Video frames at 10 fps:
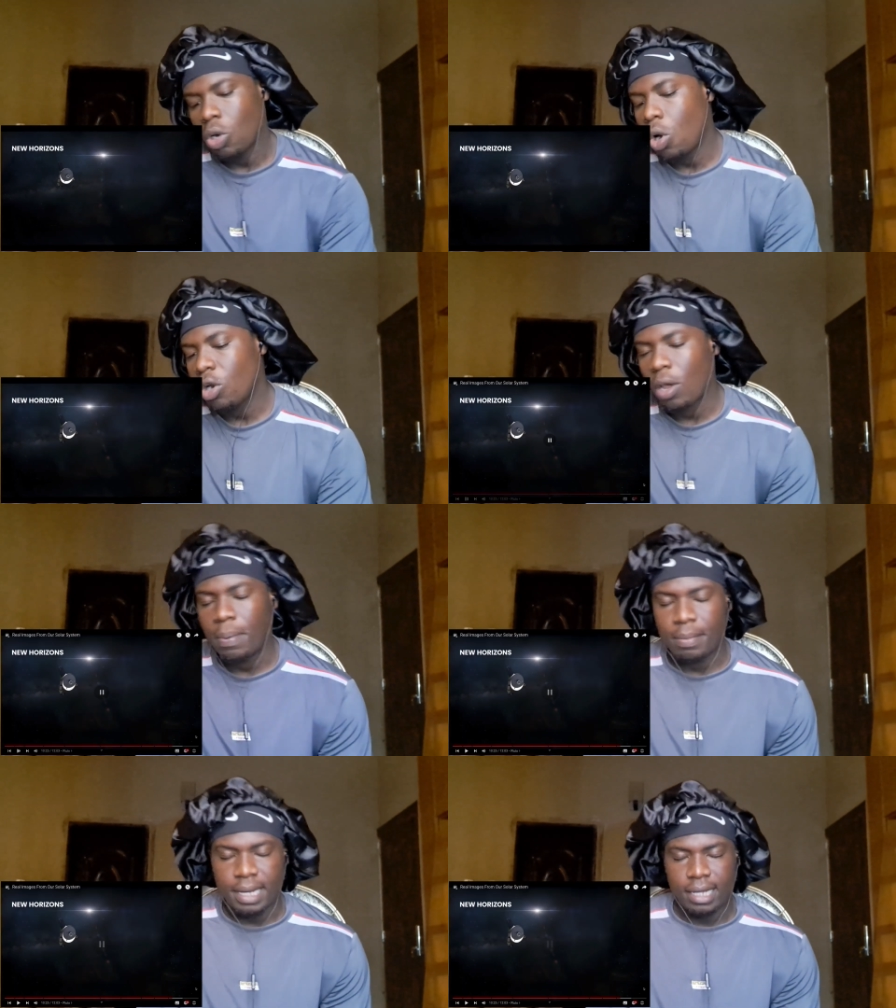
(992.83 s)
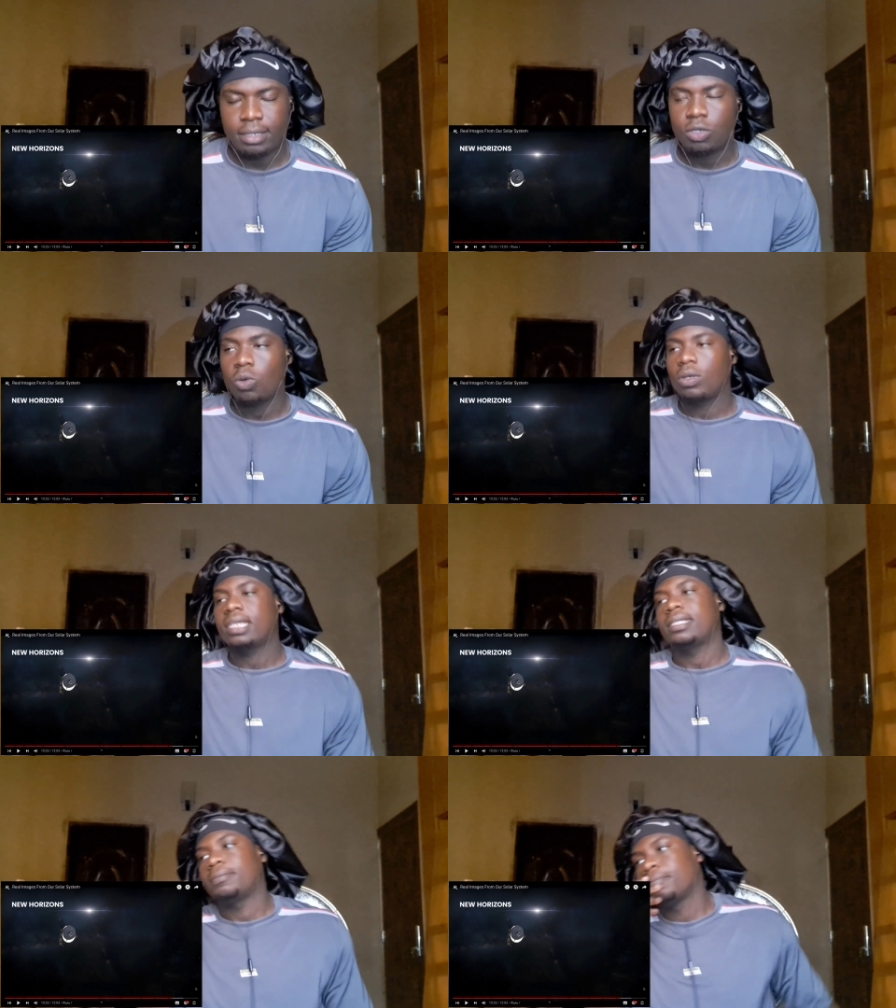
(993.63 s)
So hold up a minute. So
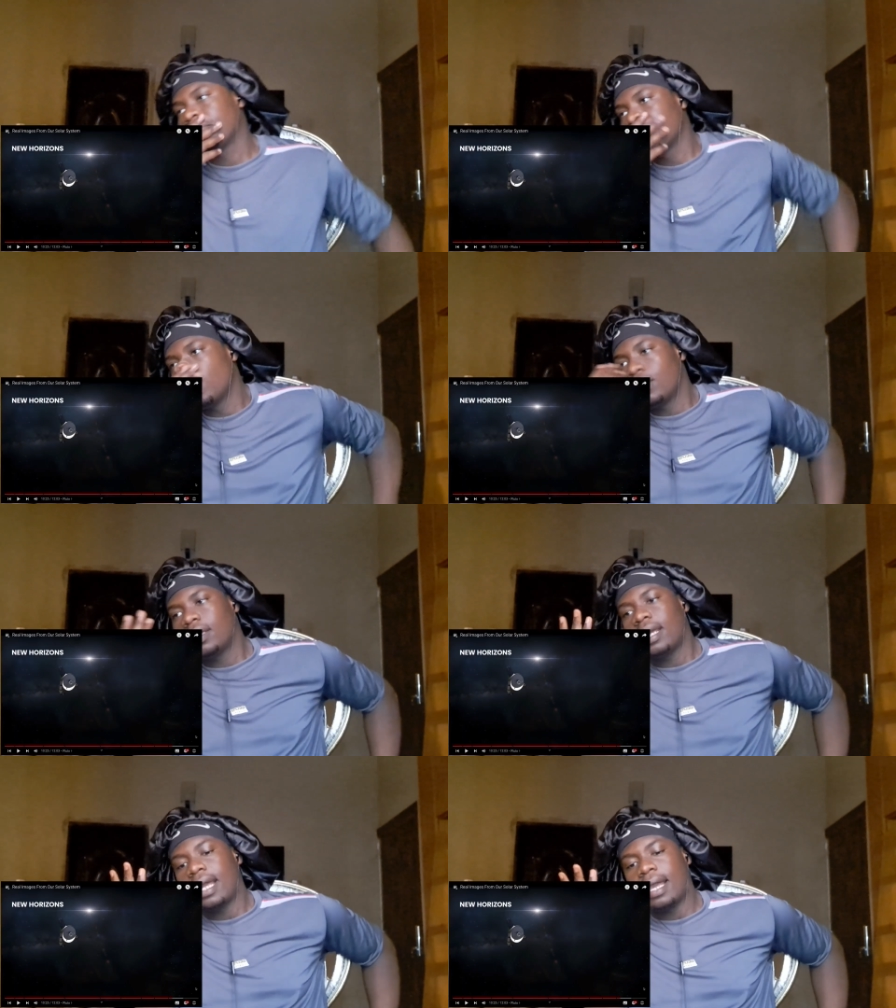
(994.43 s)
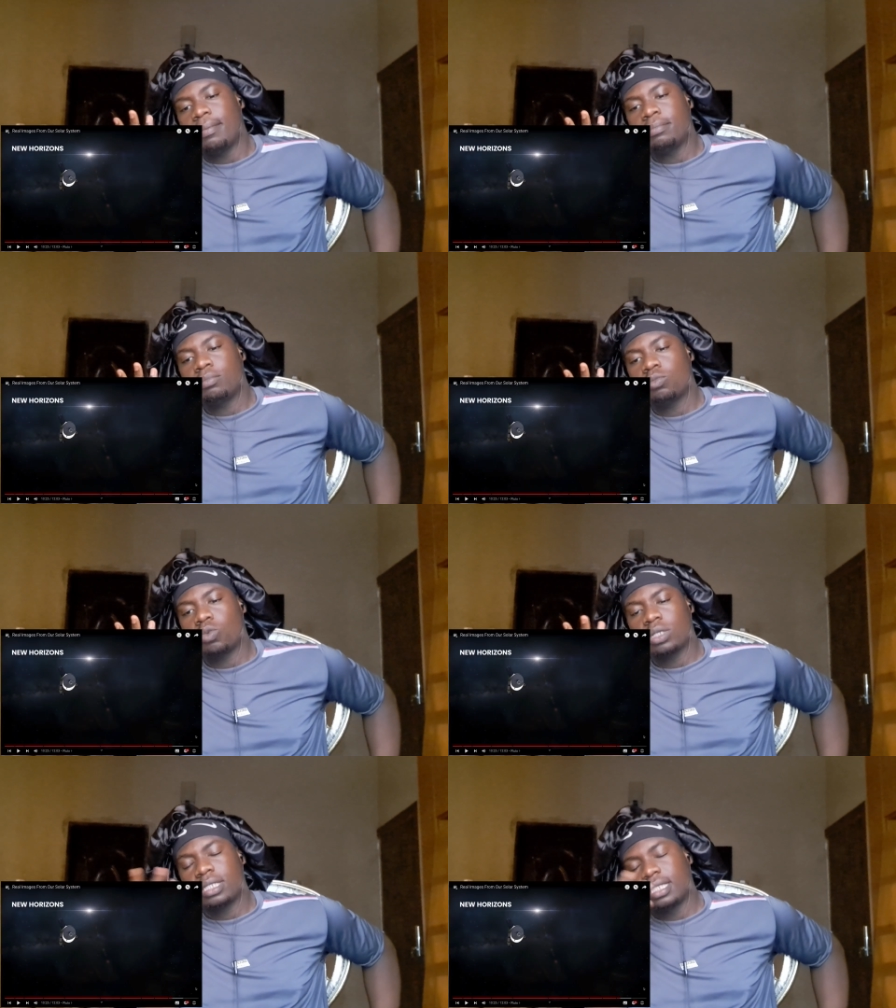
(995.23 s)
listen,
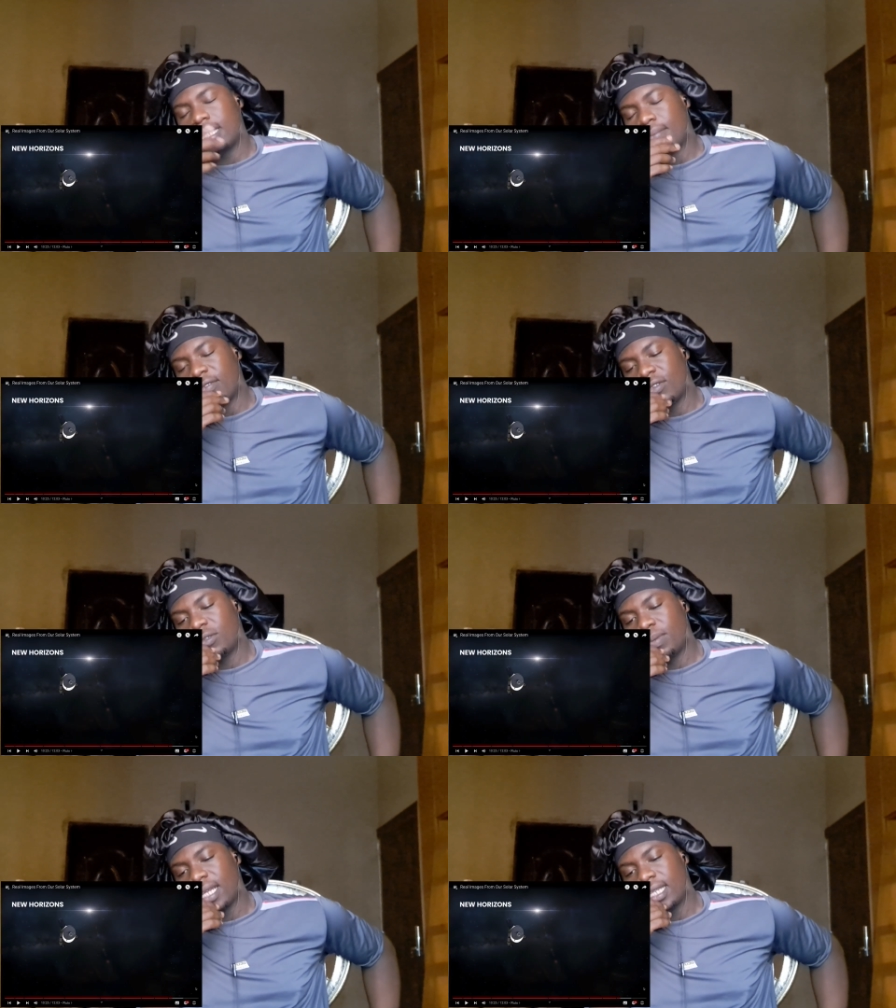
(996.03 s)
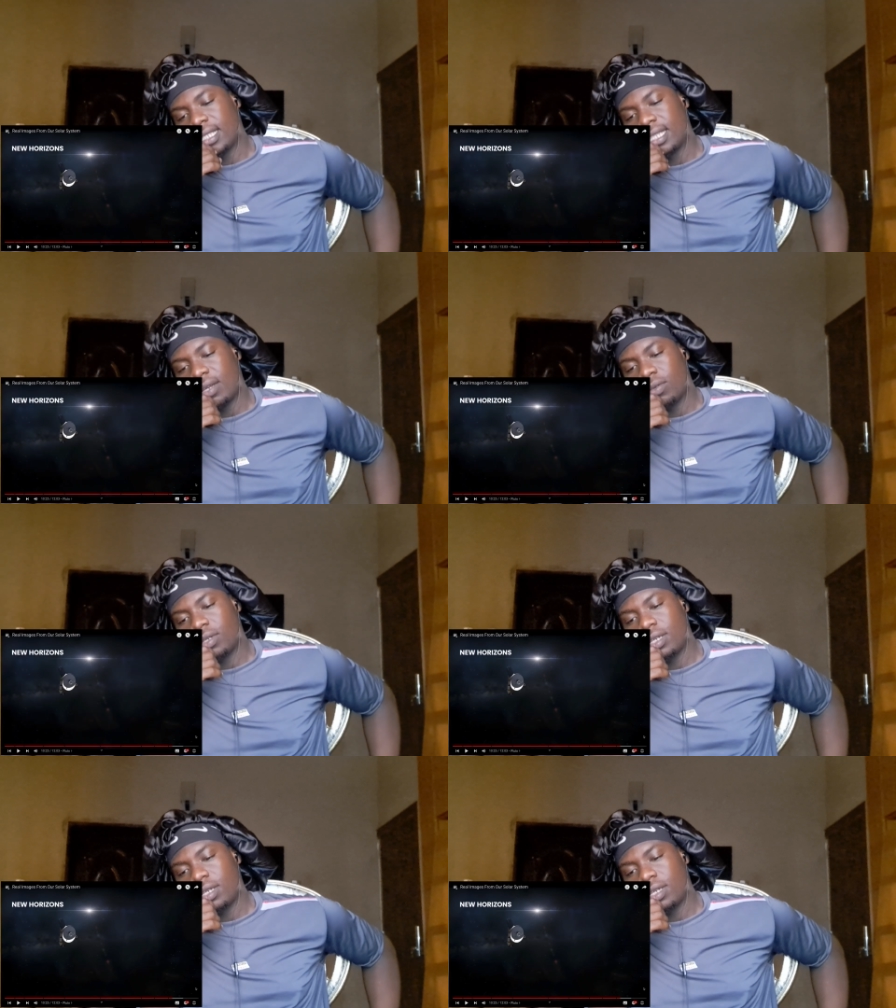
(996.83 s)
what is the name of those planets now?